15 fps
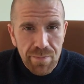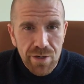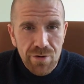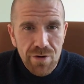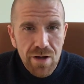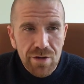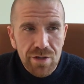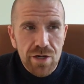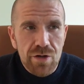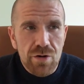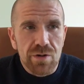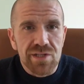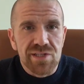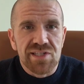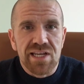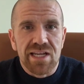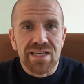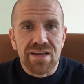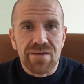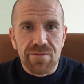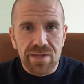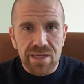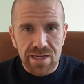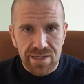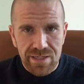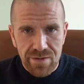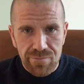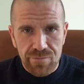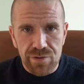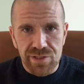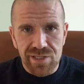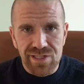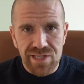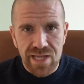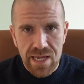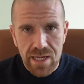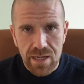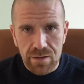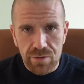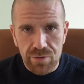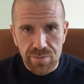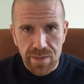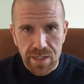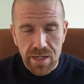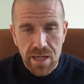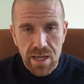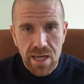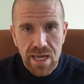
but you're not going to notice significant differences taking glutamine.